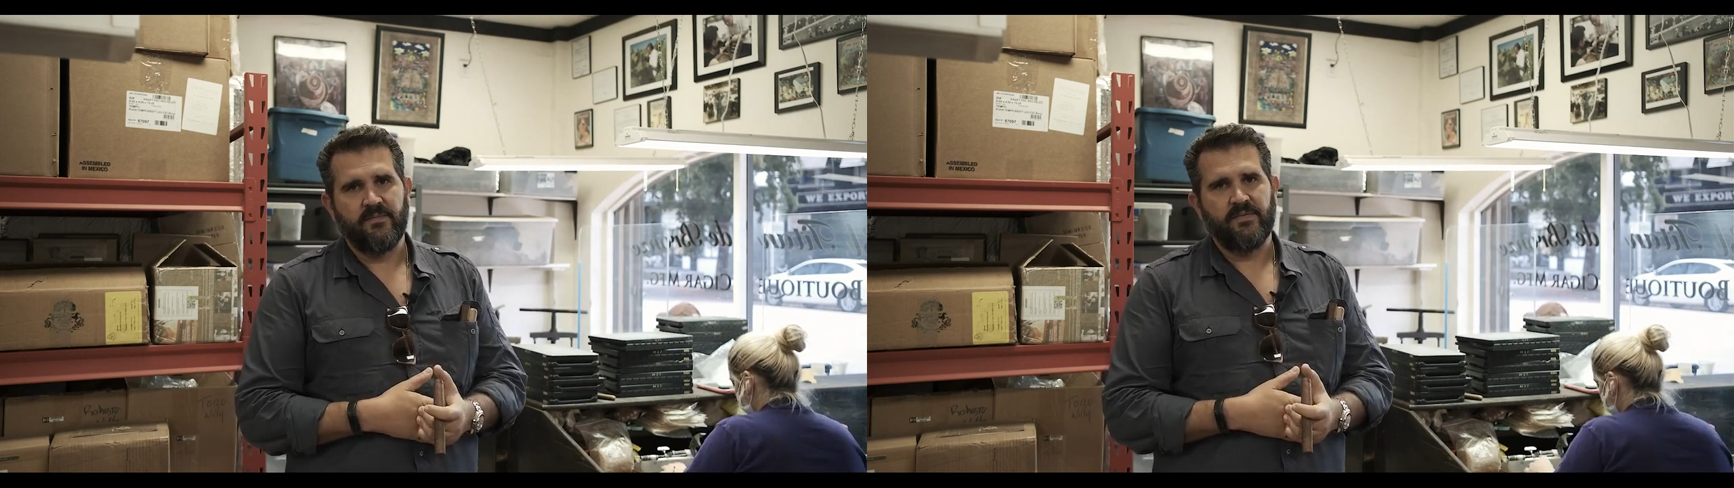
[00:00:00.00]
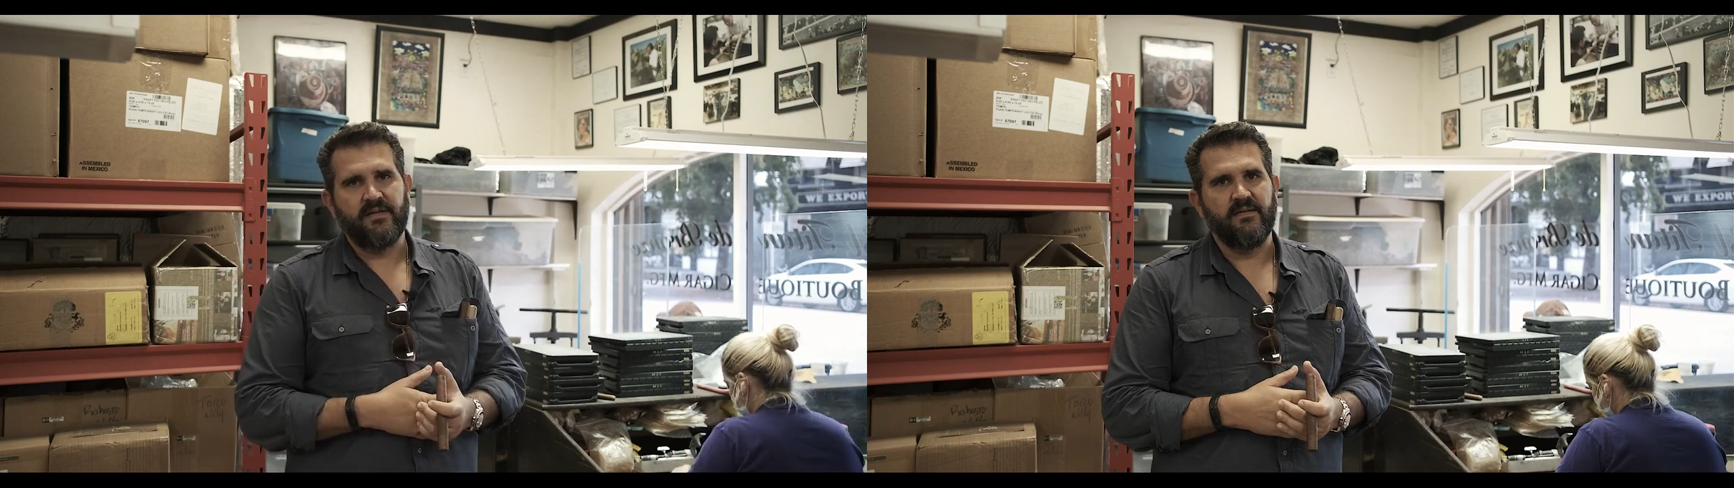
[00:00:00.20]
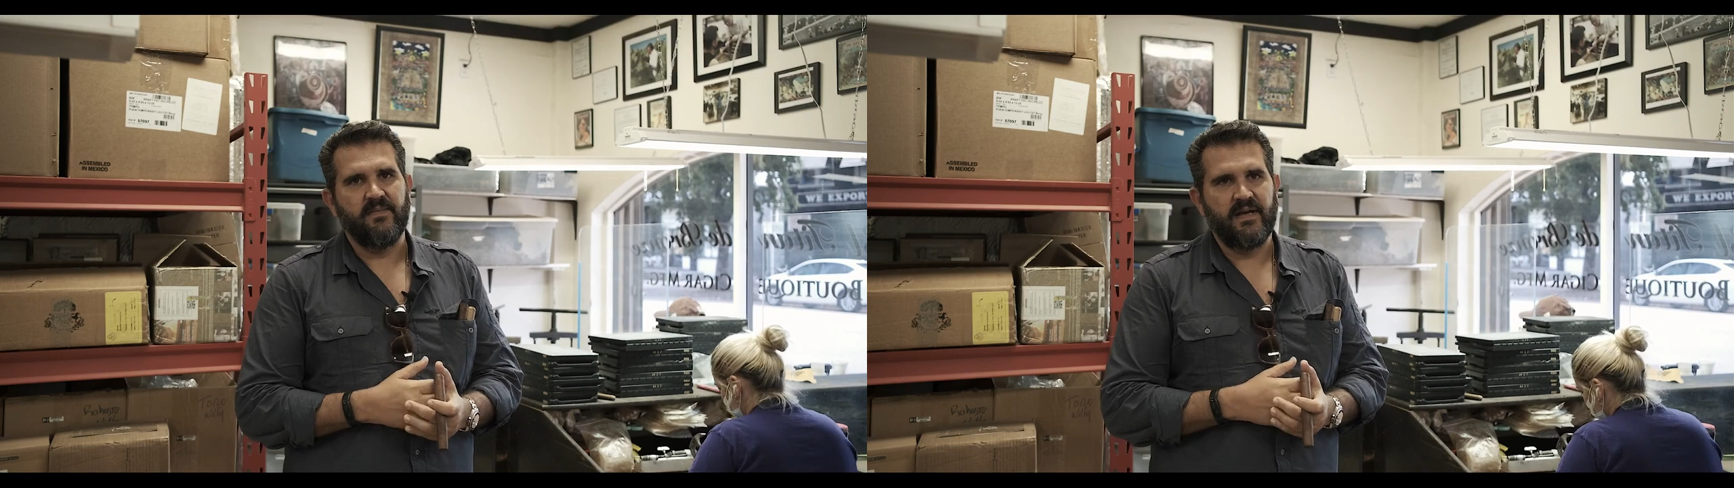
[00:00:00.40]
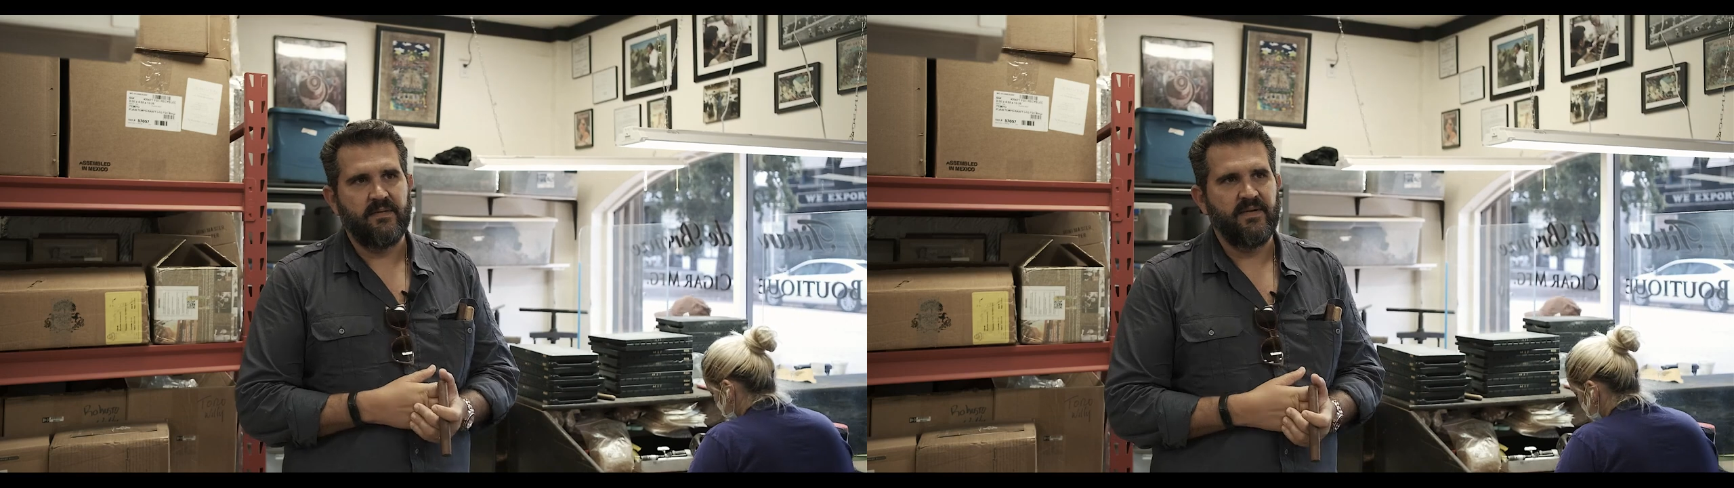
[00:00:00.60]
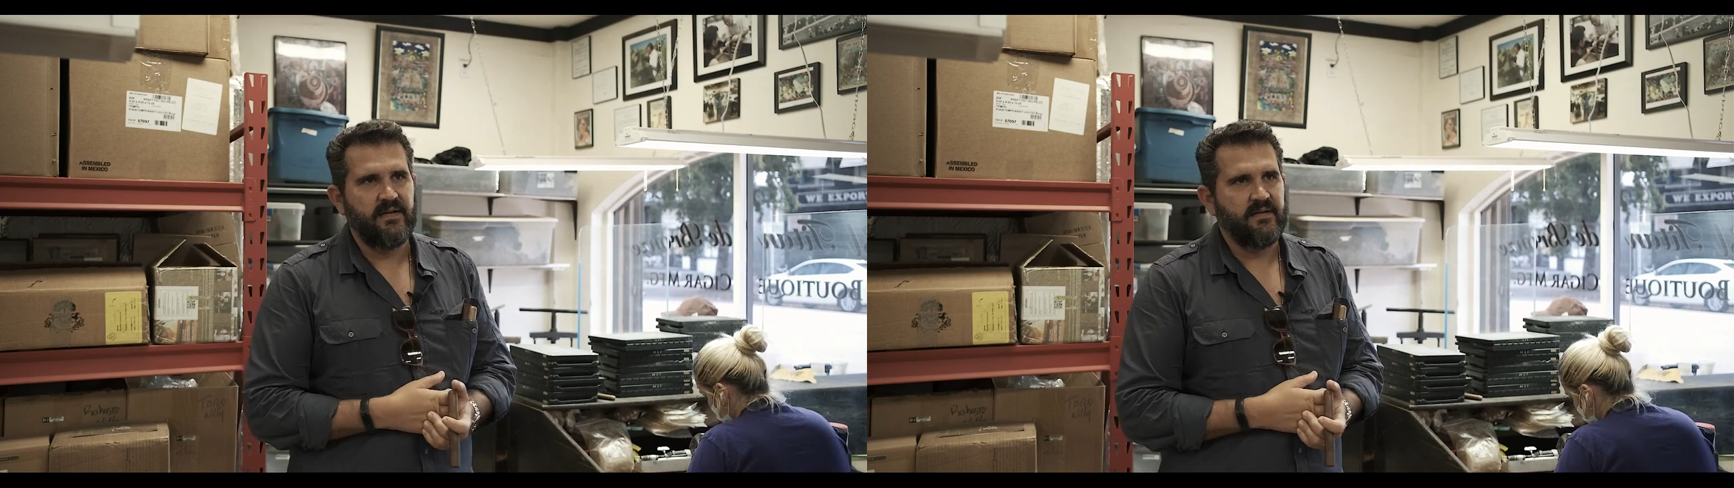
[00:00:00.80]
the Padilla
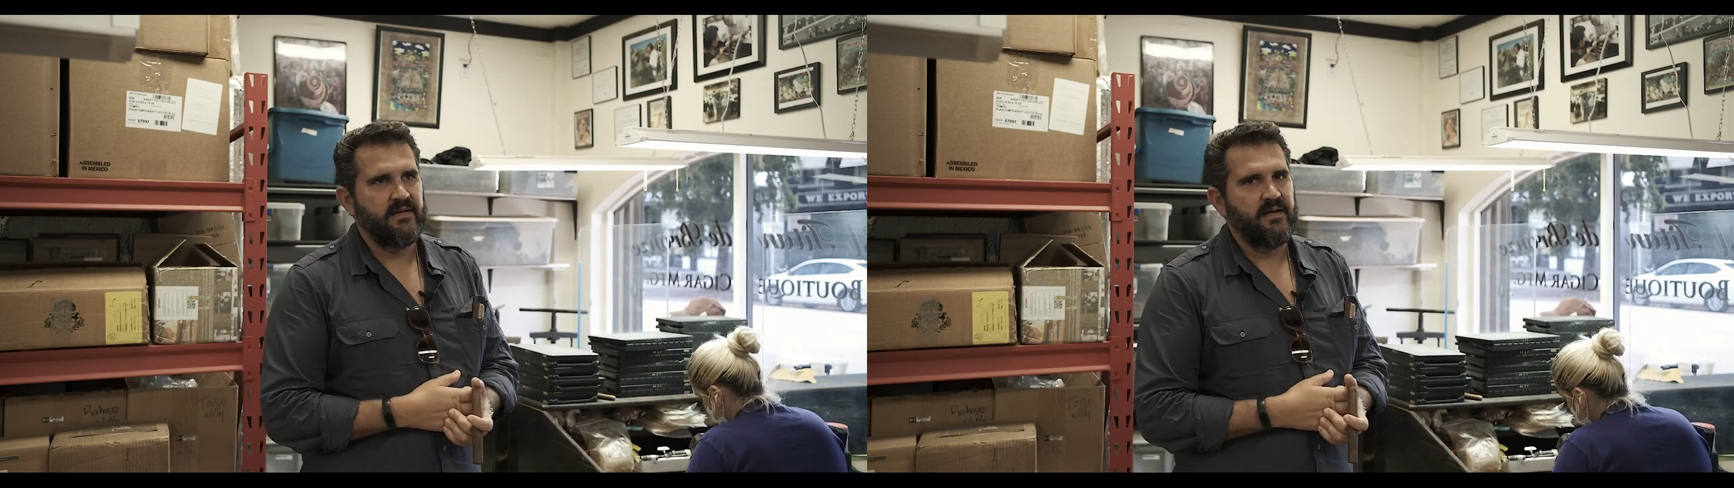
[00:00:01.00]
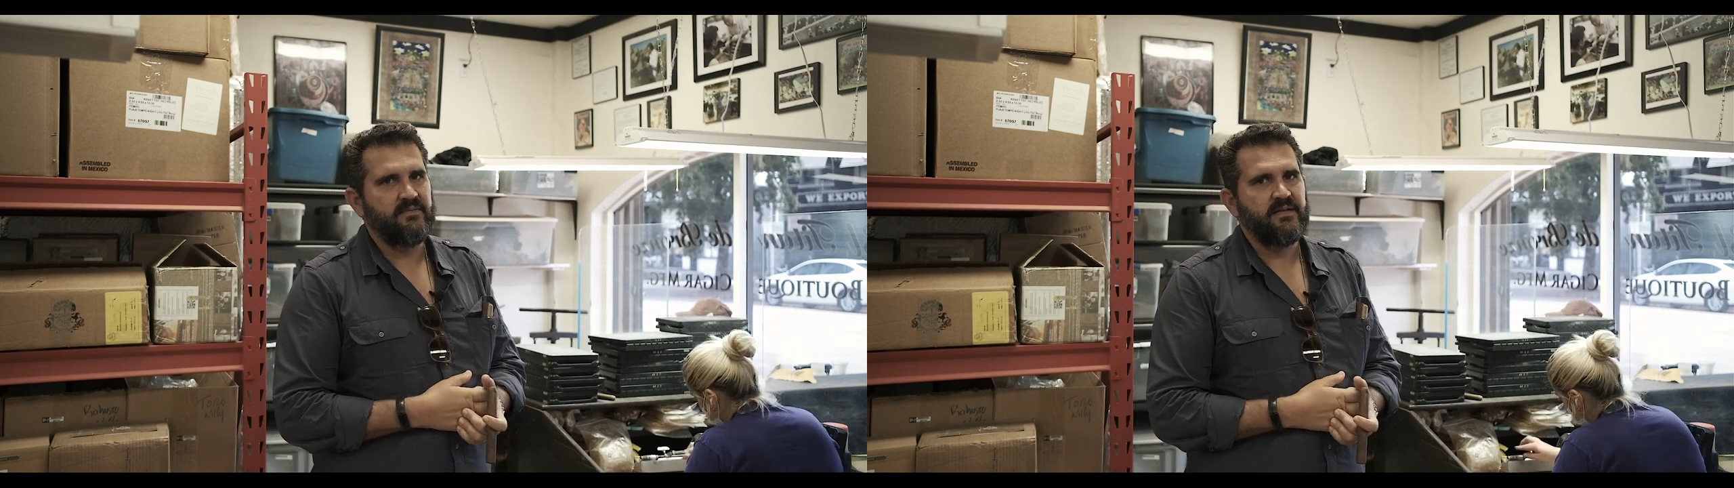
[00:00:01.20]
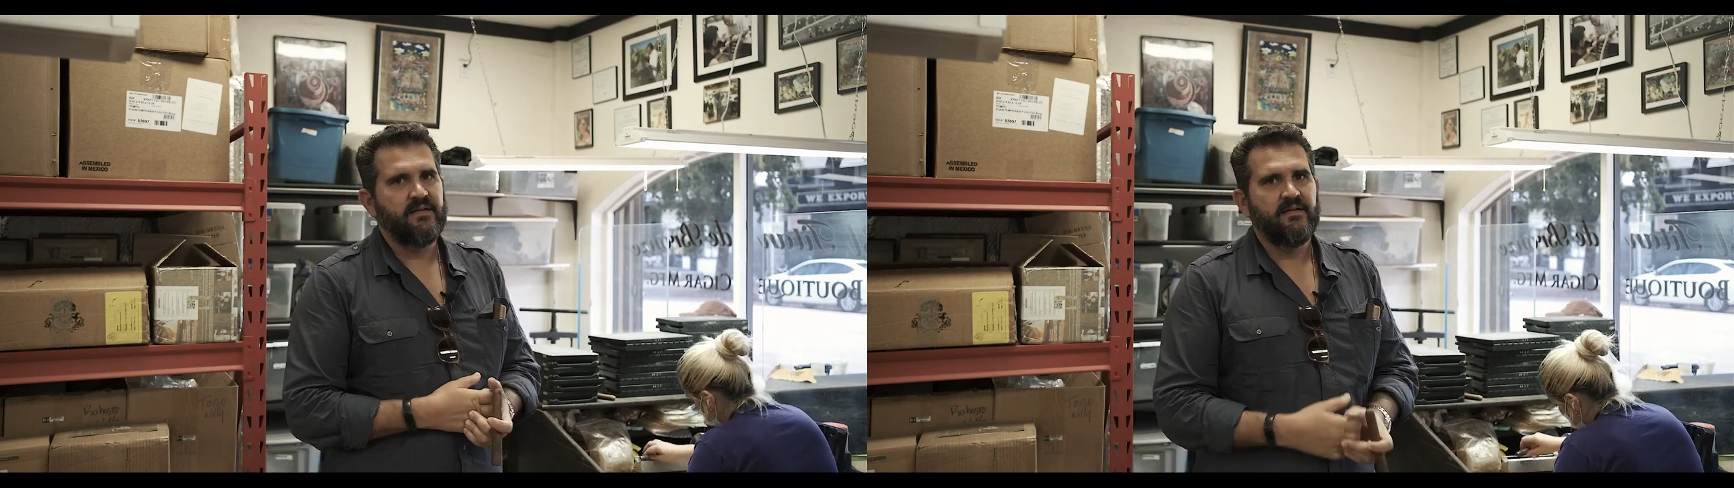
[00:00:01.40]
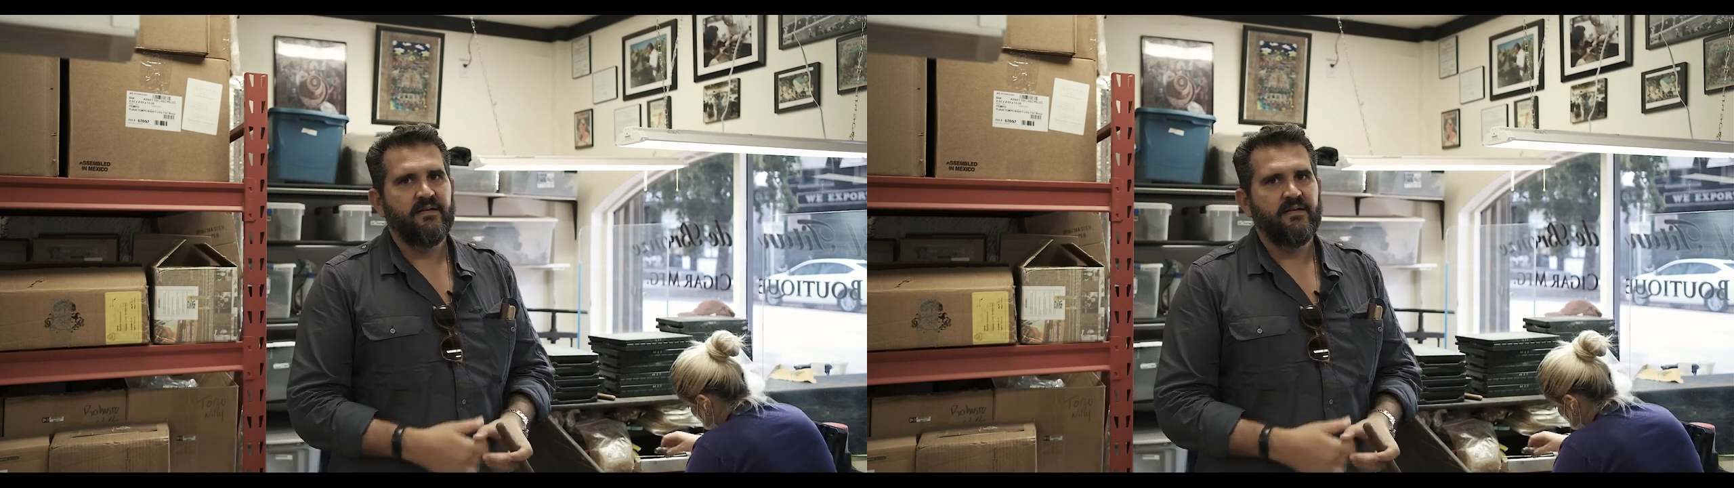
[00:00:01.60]
Miami Inn 11.